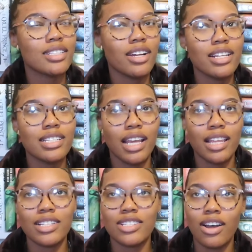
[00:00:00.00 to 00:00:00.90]
started
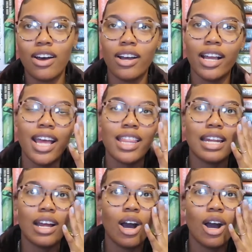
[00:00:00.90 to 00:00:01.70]
singing this song that I